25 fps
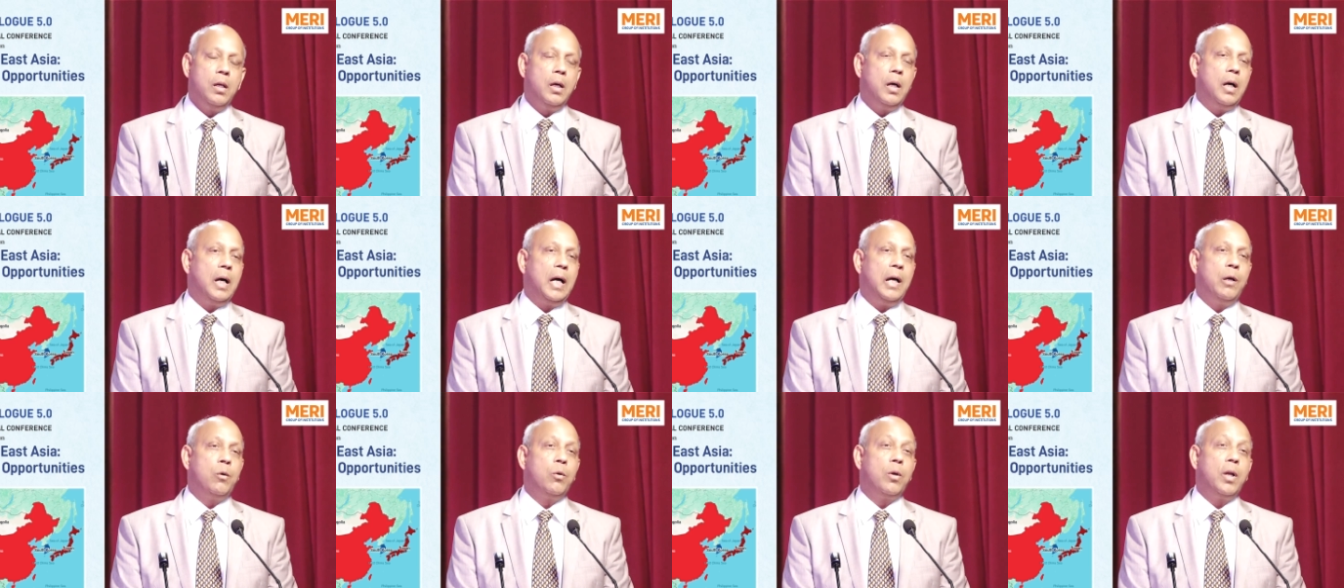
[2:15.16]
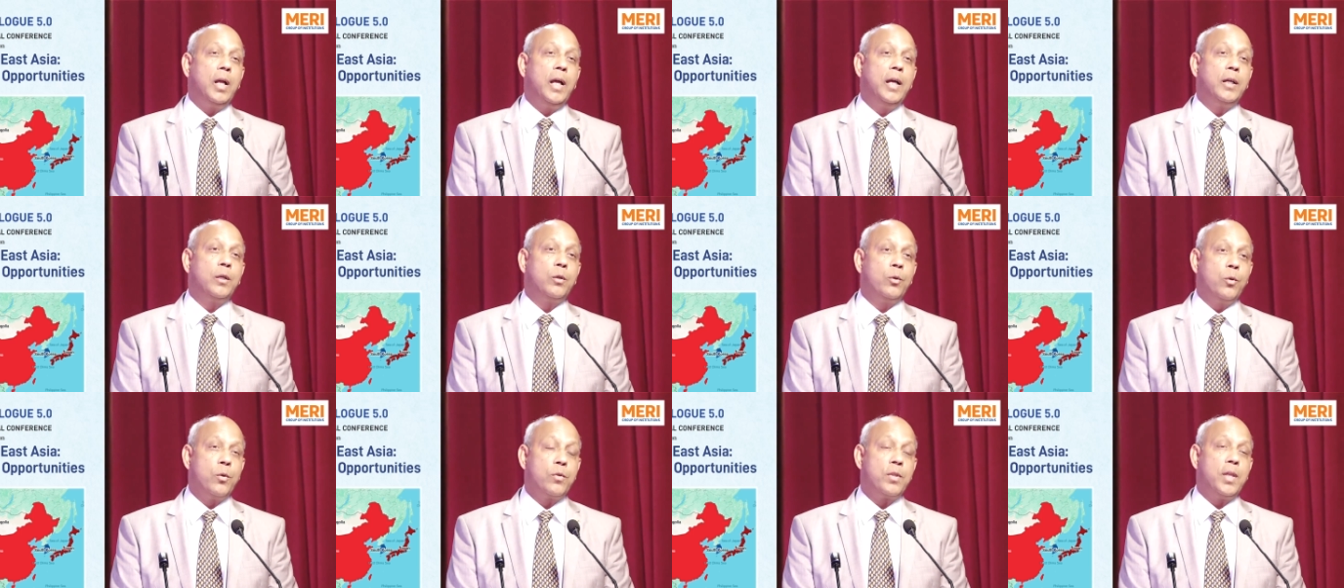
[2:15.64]
I would like
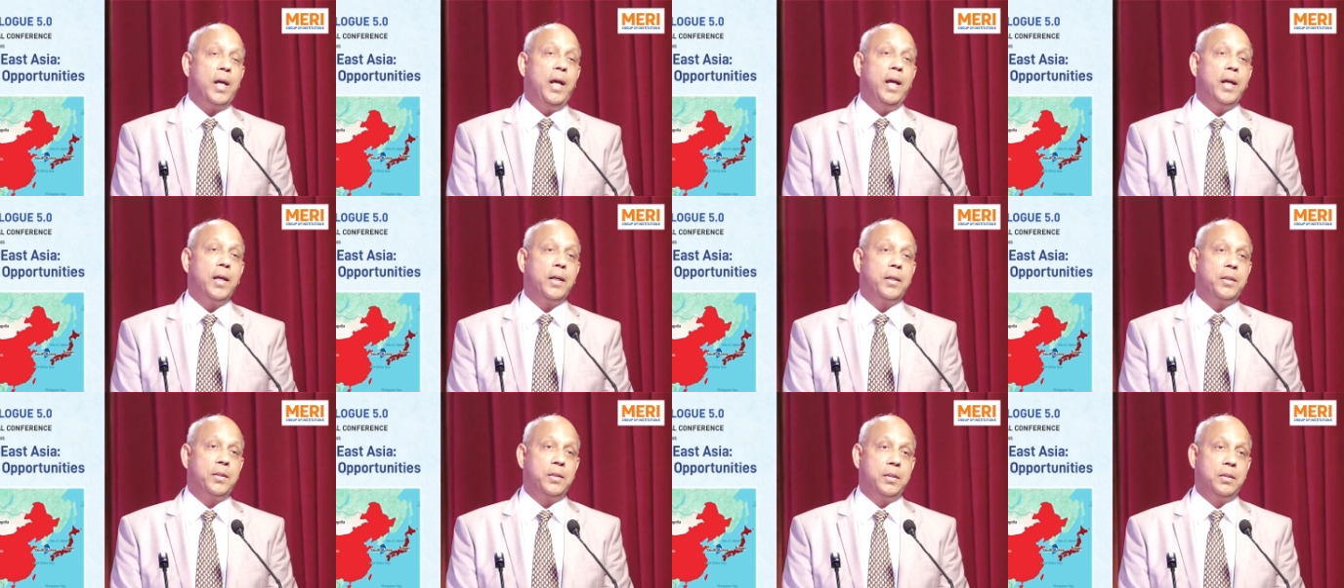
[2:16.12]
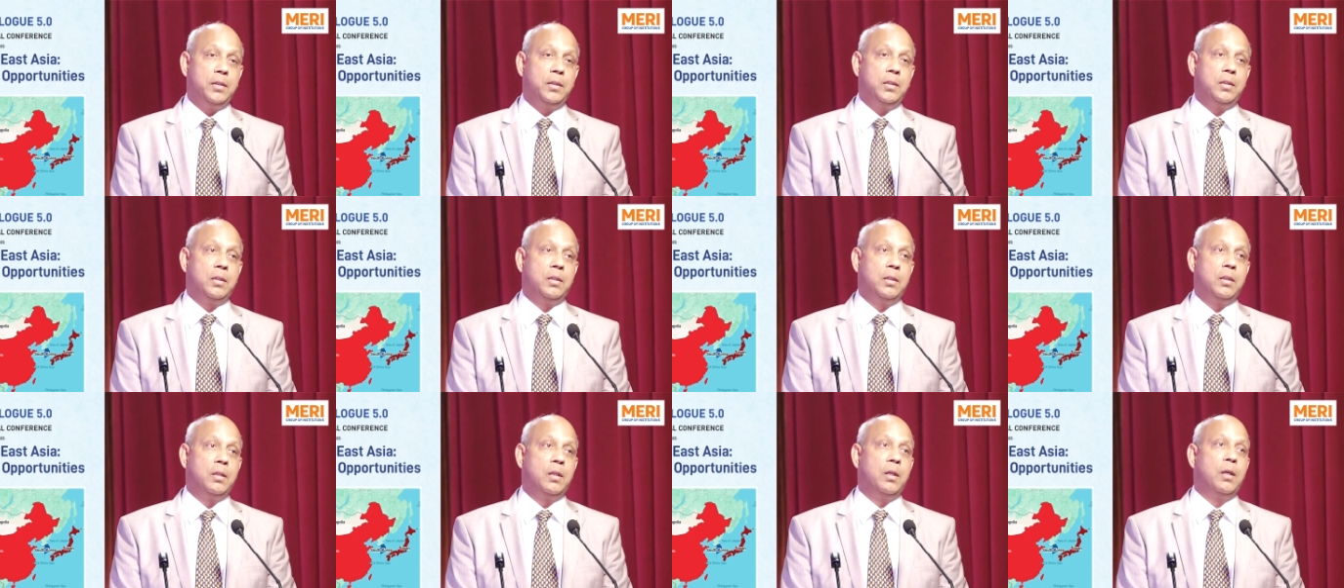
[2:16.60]
to thank
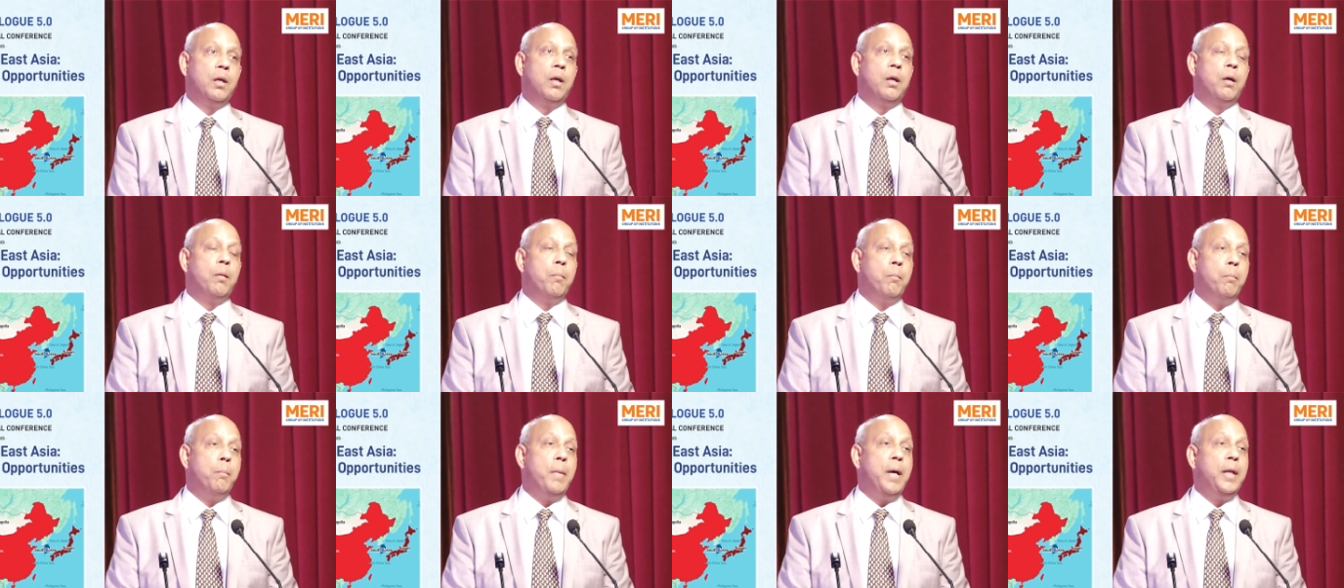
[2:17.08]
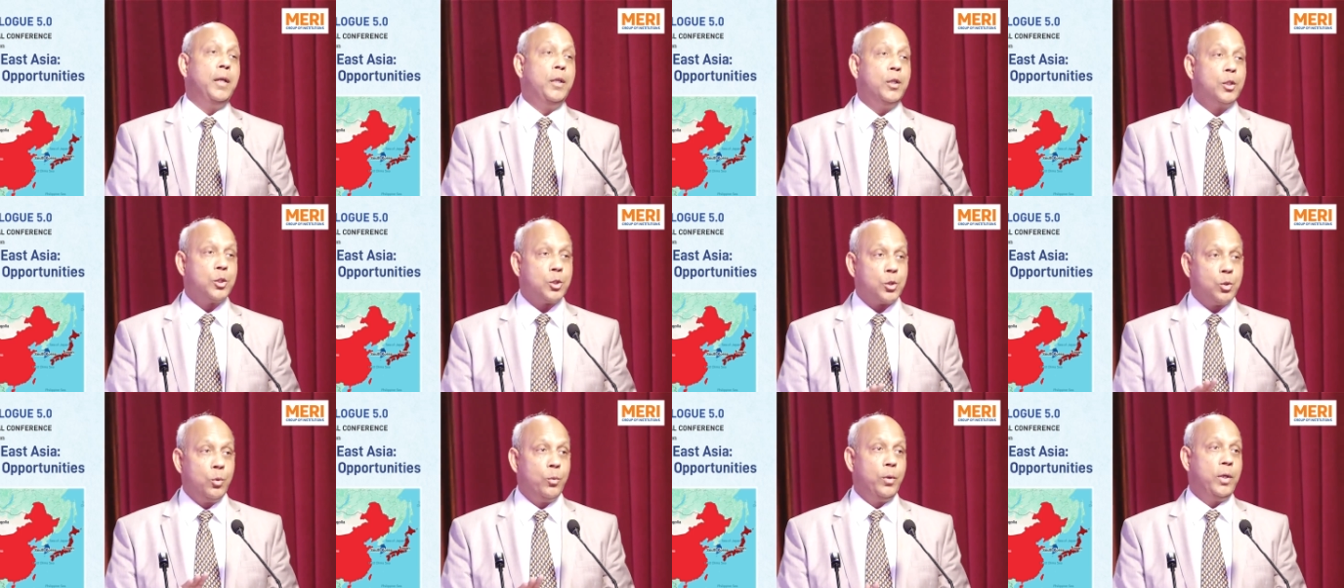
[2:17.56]
many
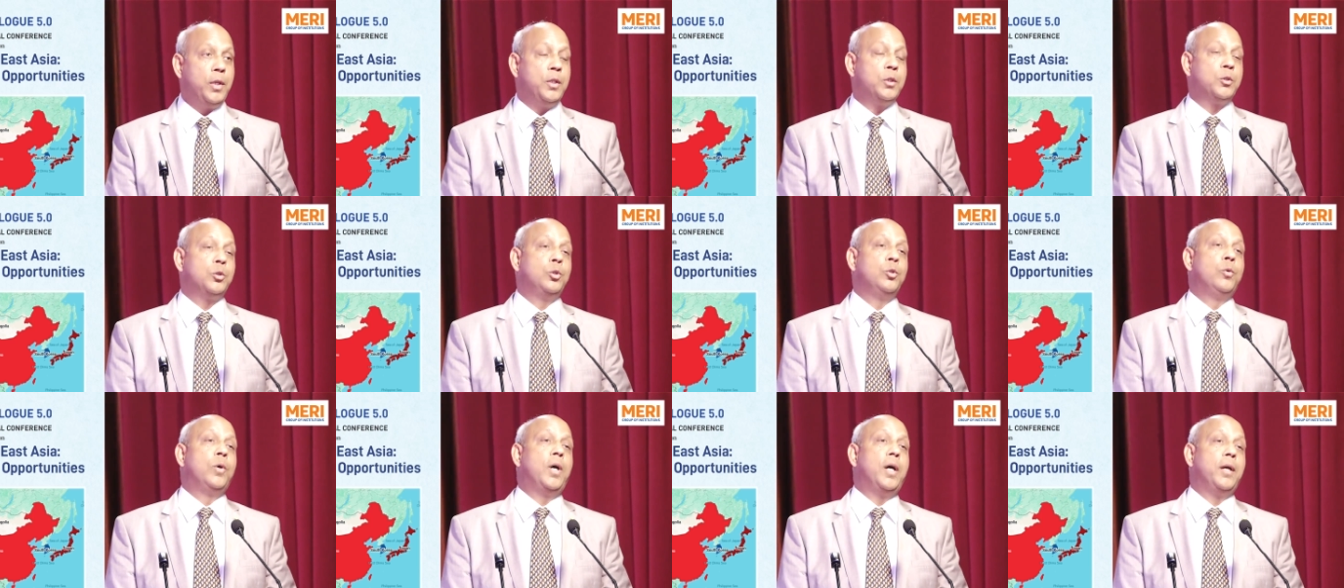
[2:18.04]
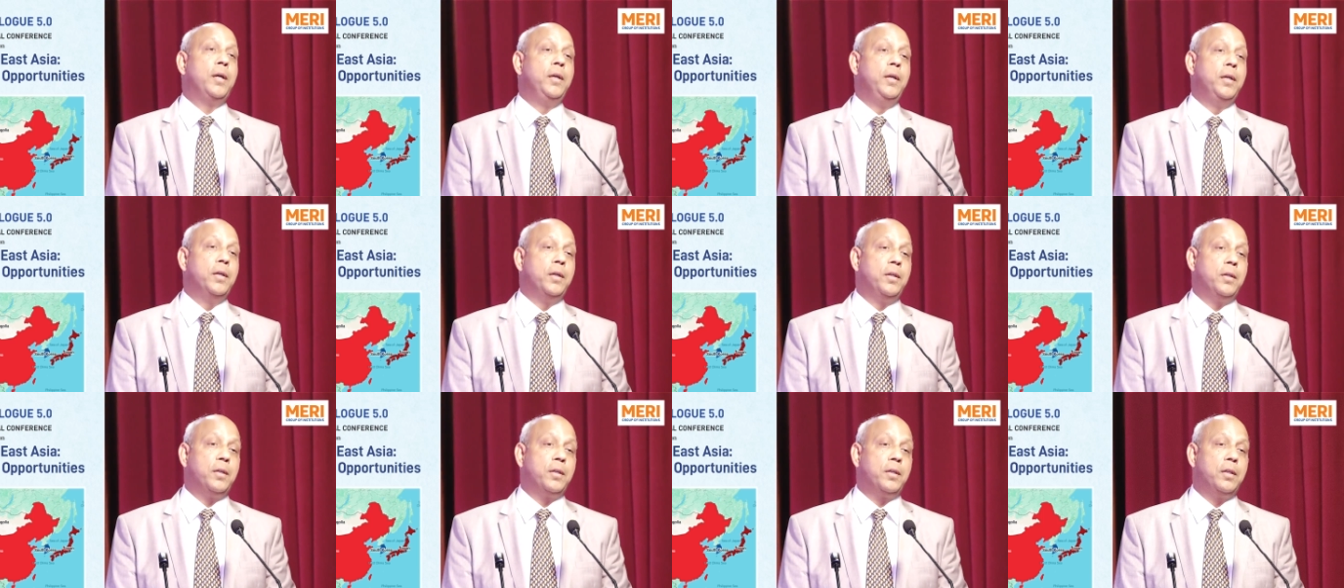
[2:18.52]
students who are
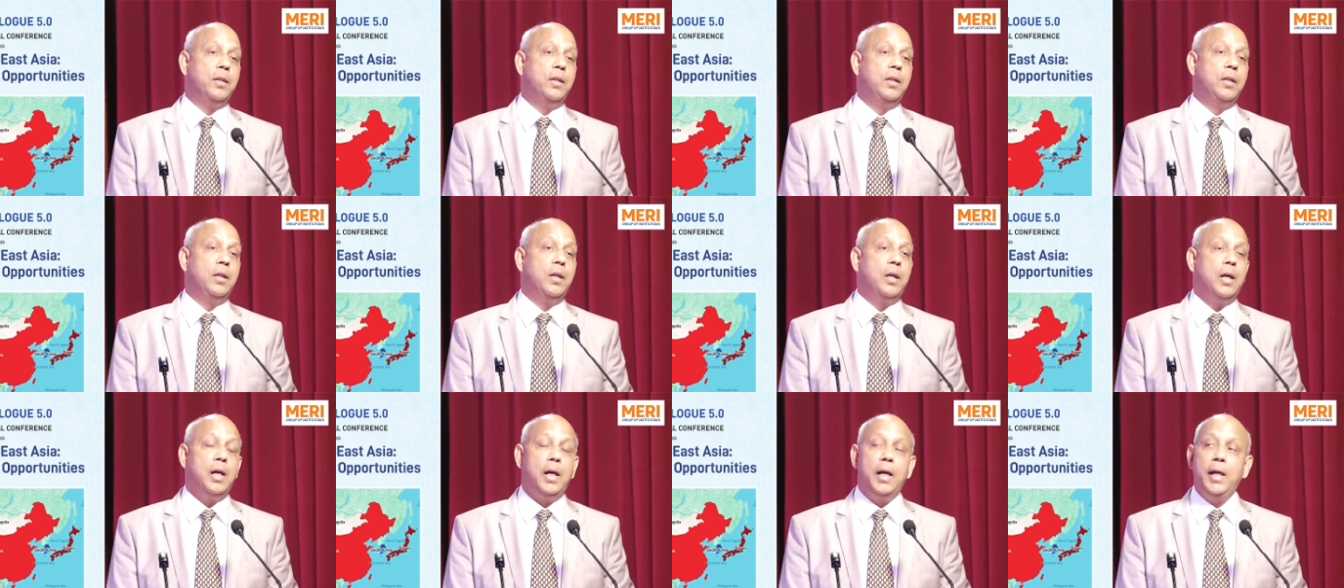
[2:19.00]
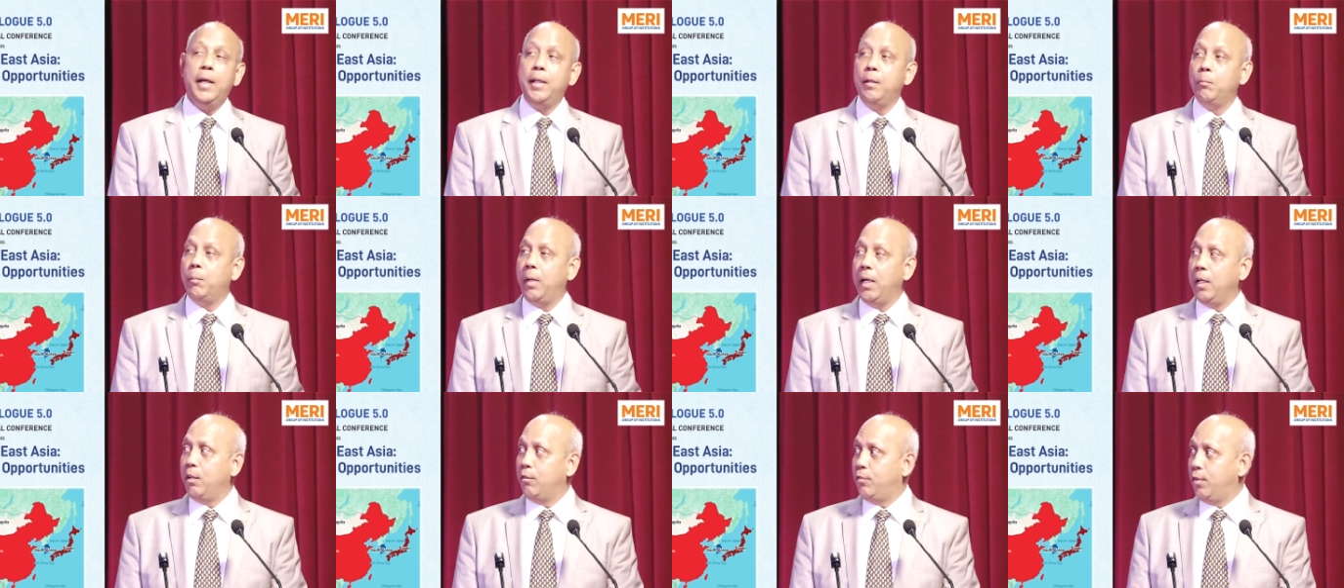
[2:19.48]
here and
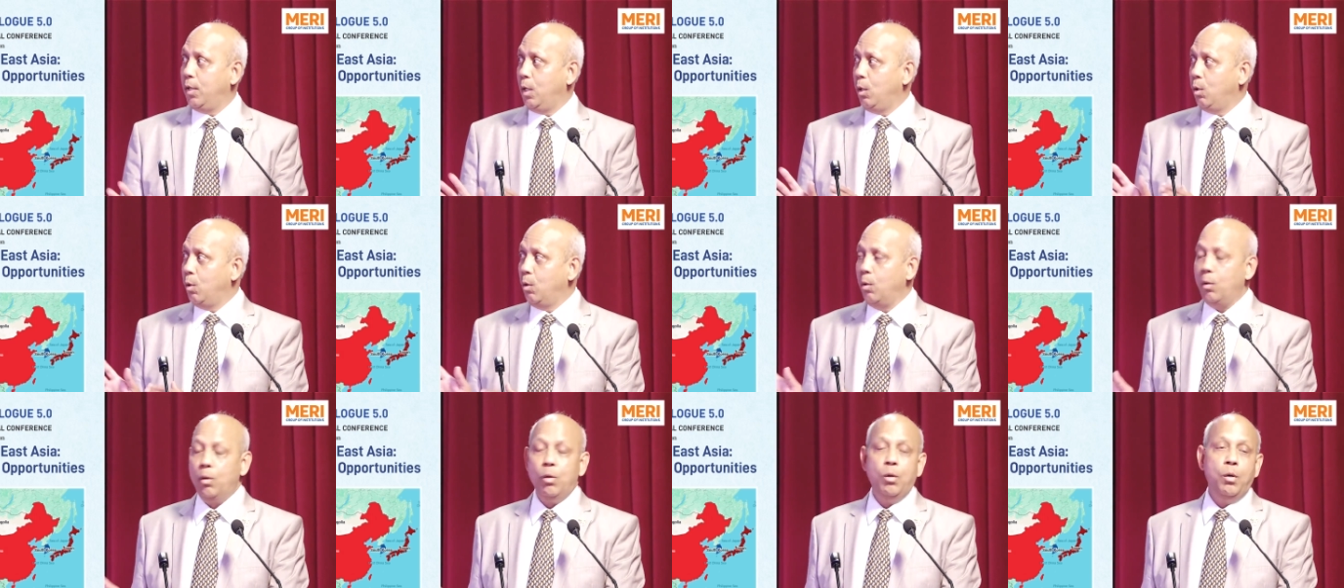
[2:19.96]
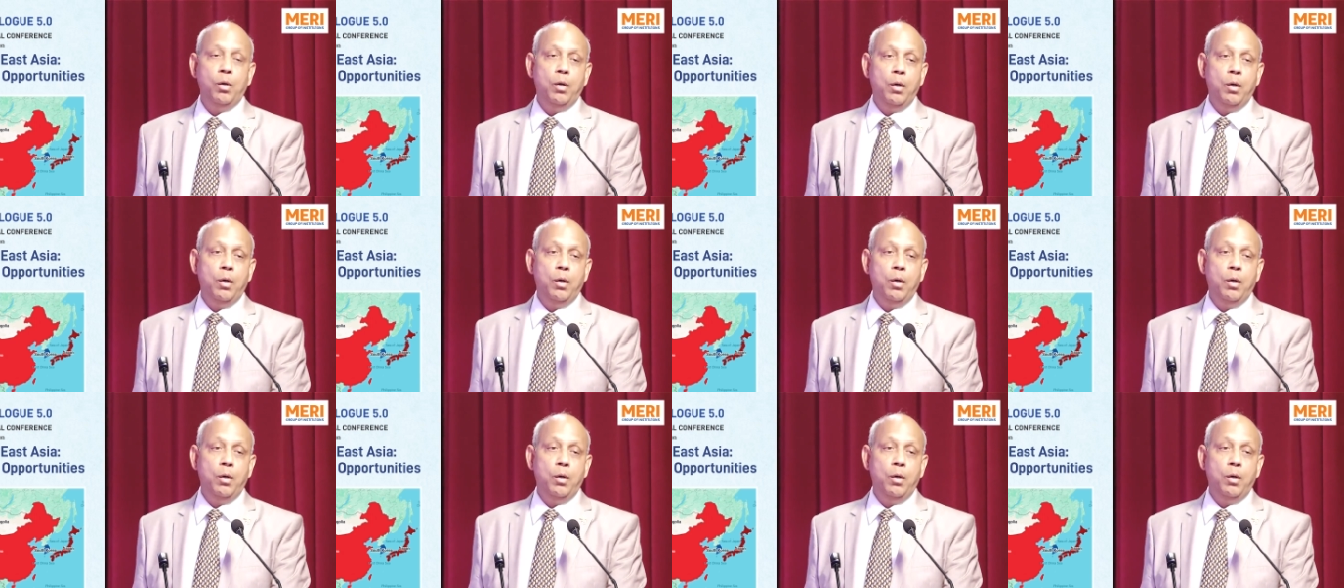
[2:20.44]
my fellow